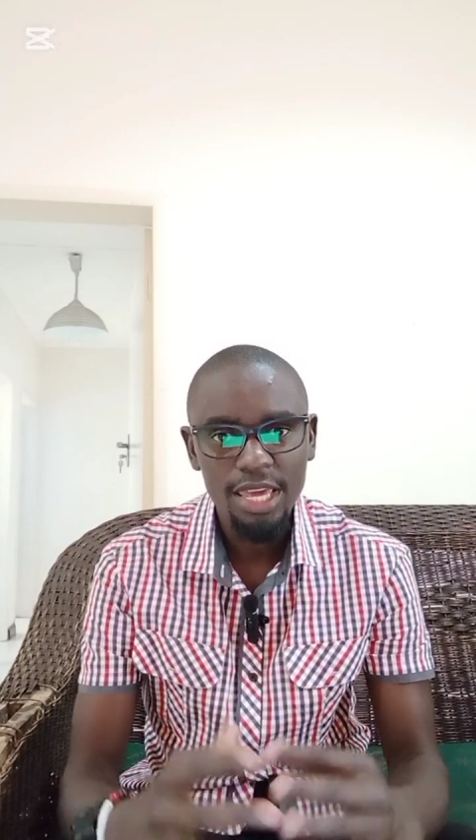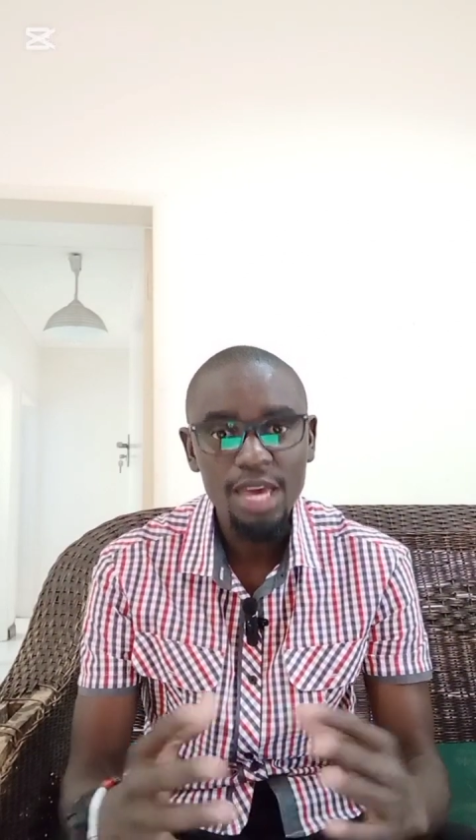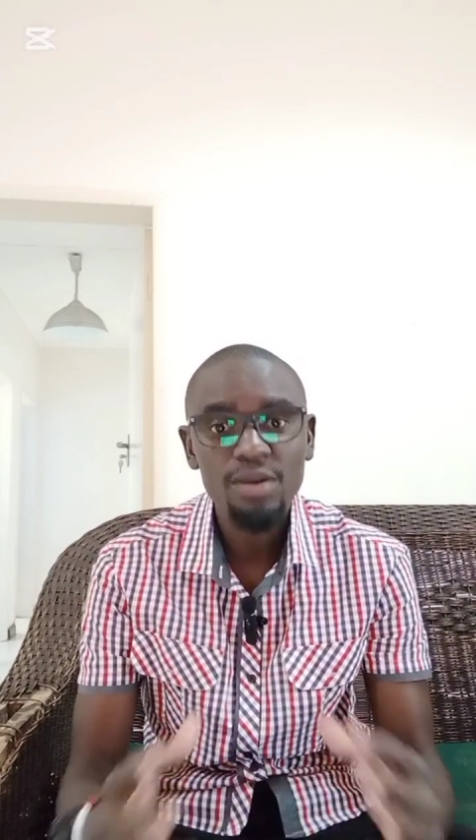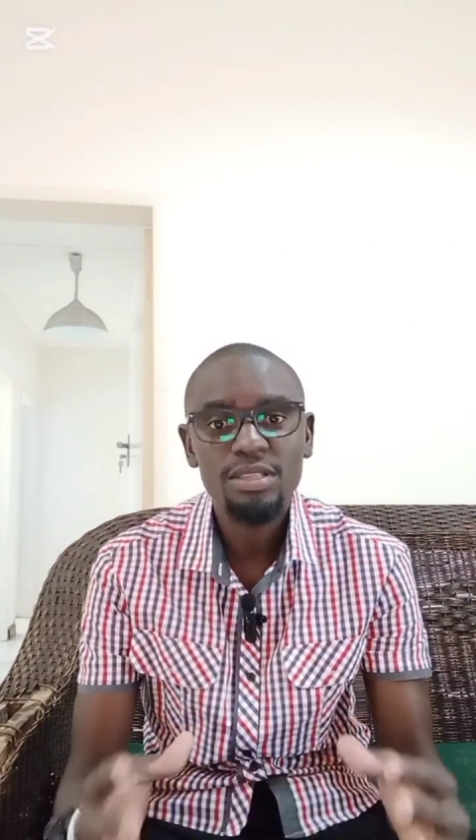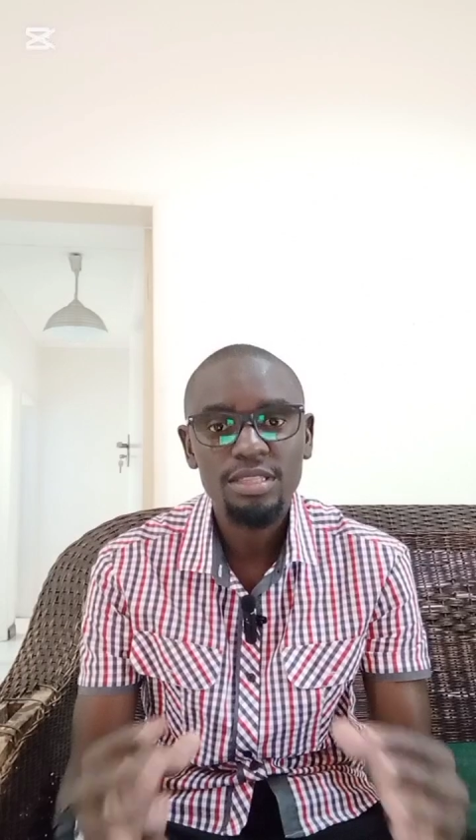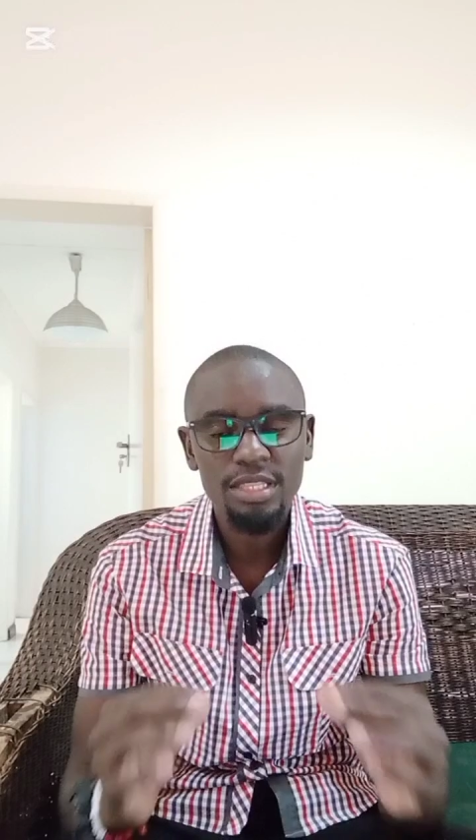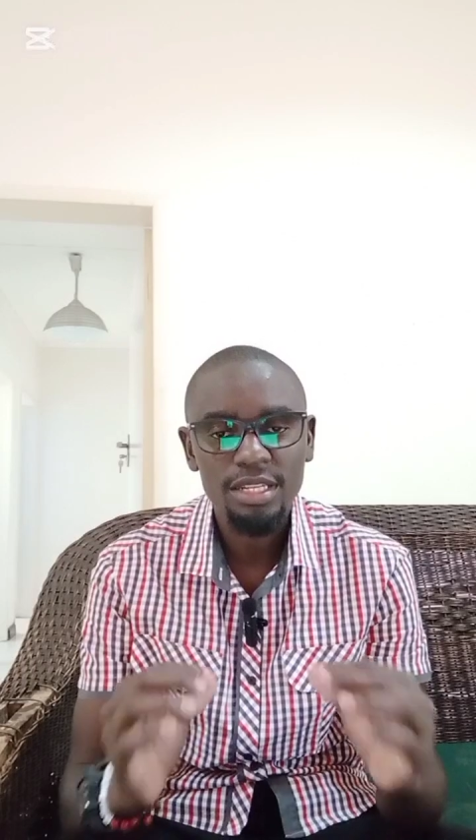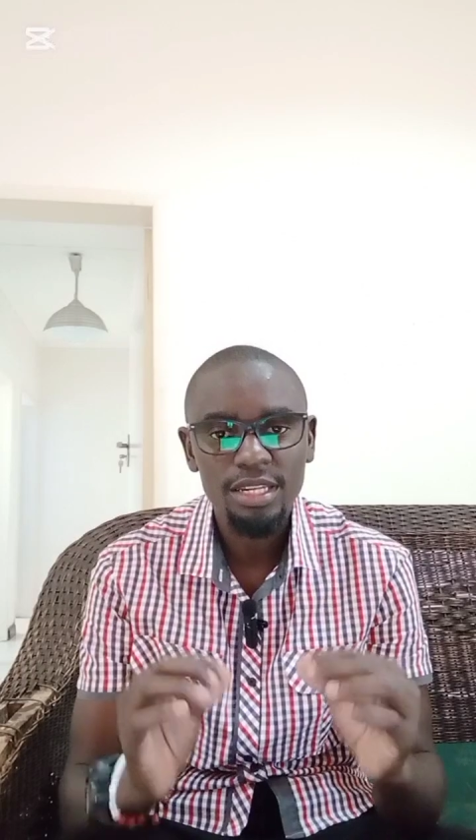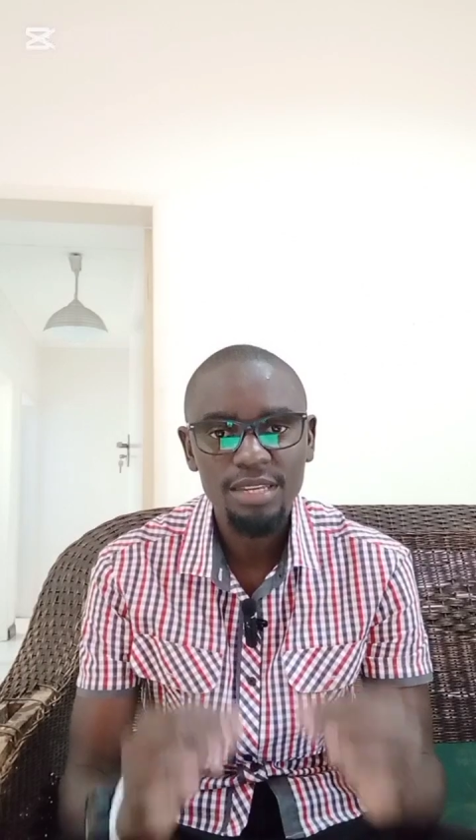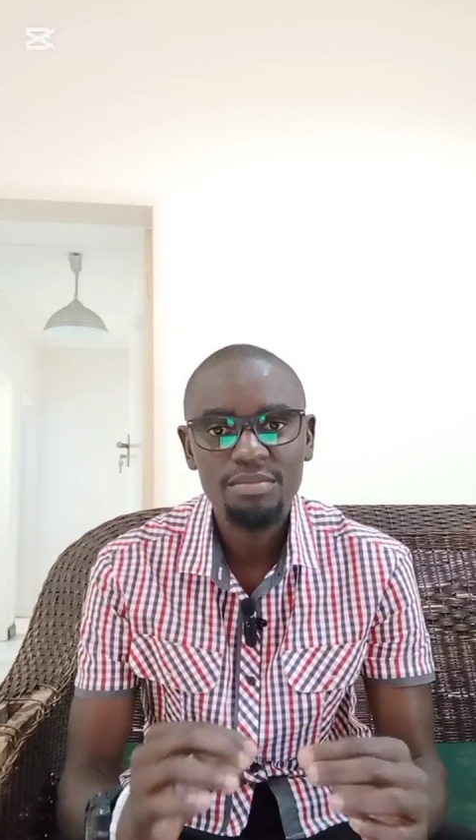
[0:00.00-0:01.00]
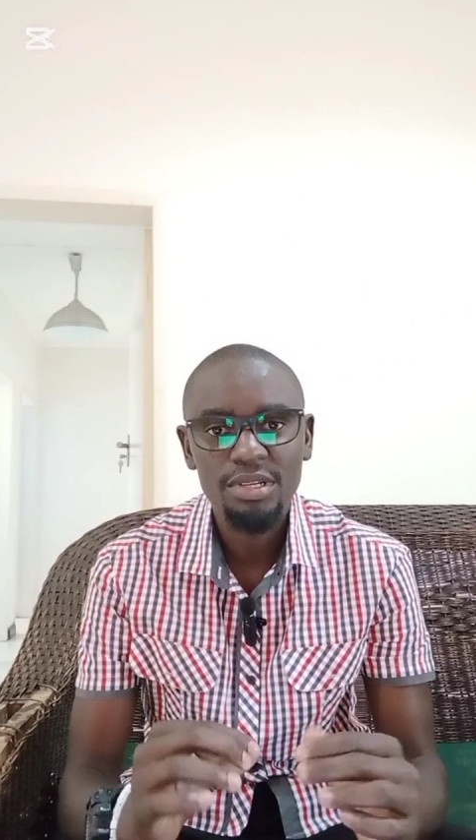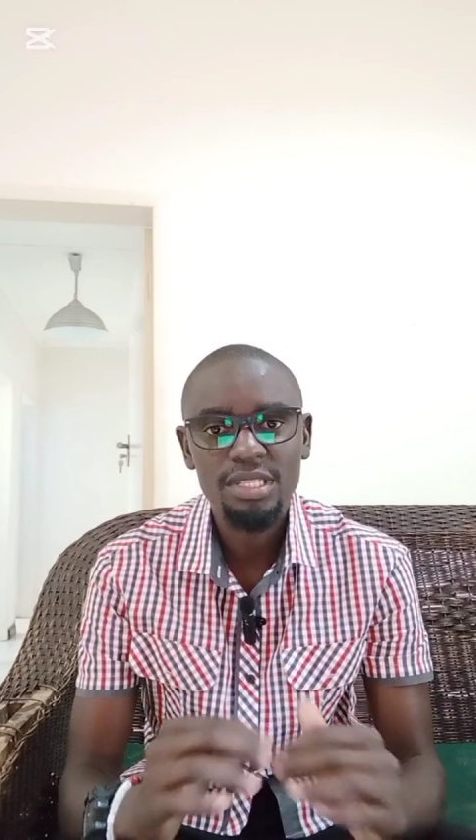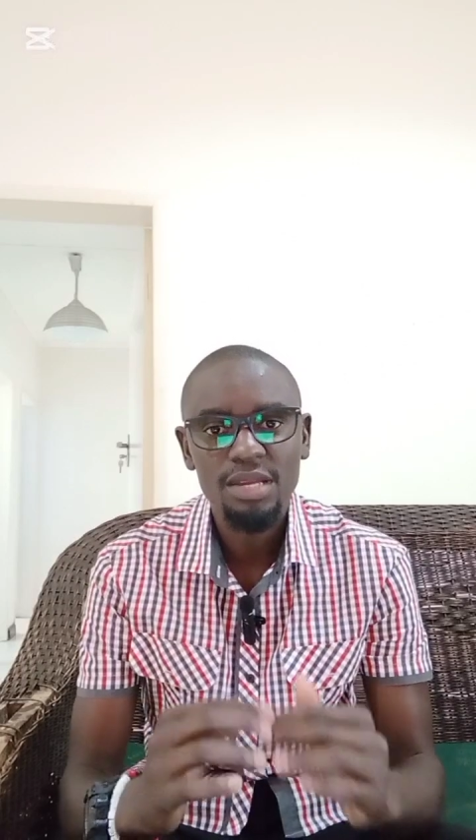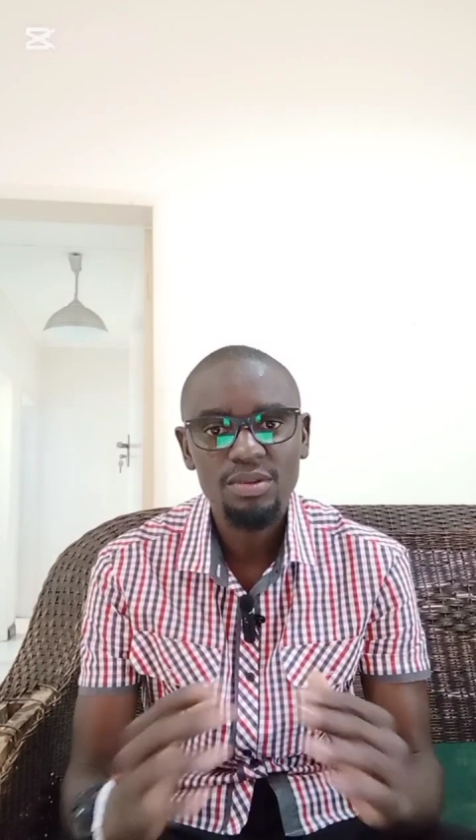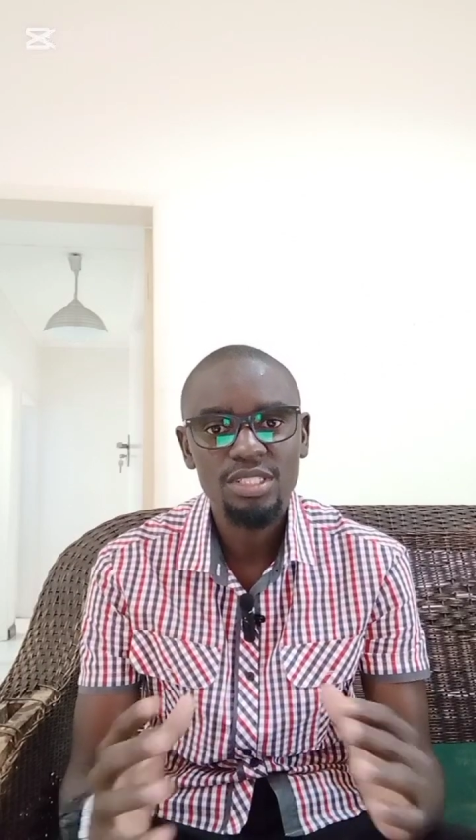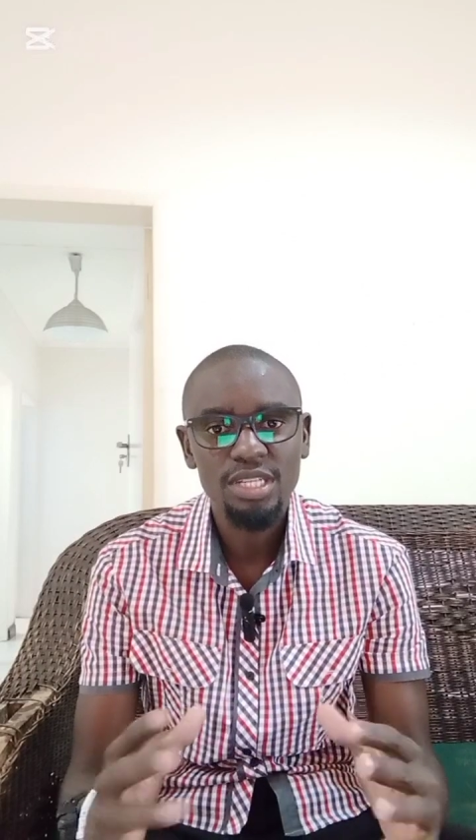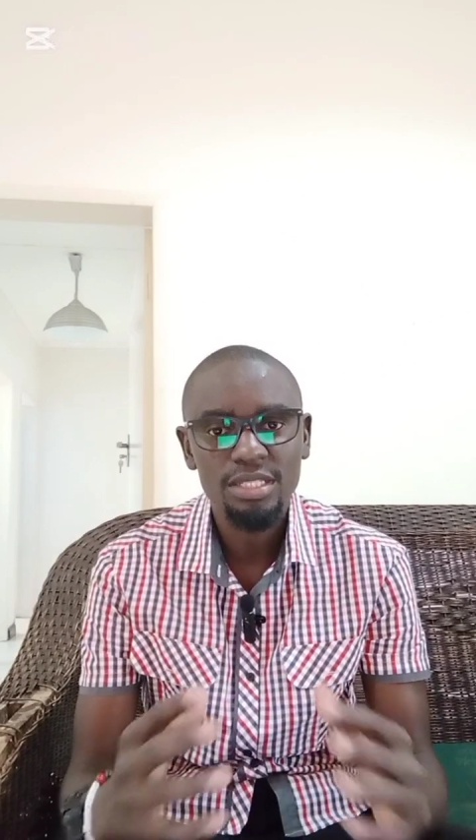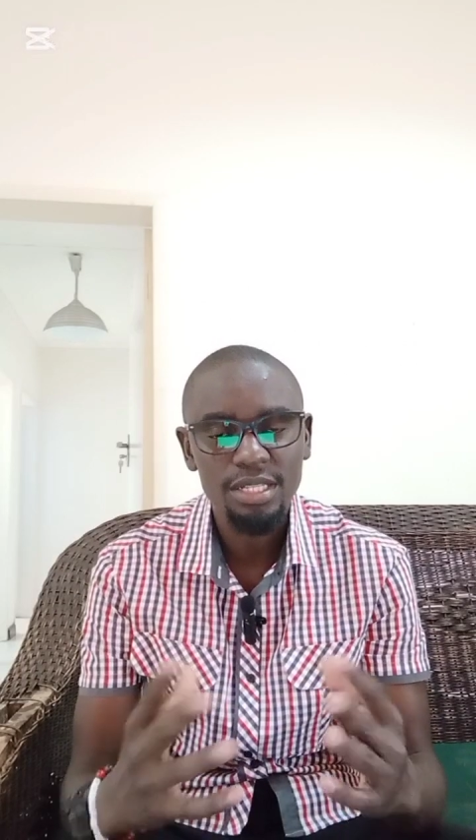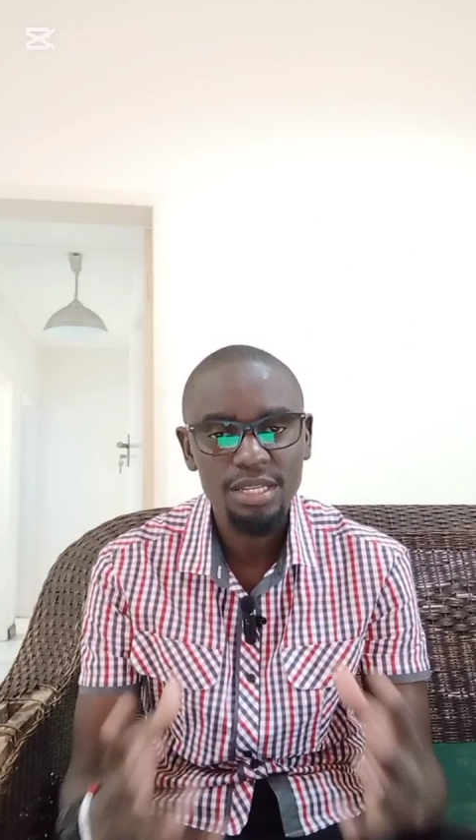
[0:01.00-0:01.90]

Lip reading: Healthy limits are not just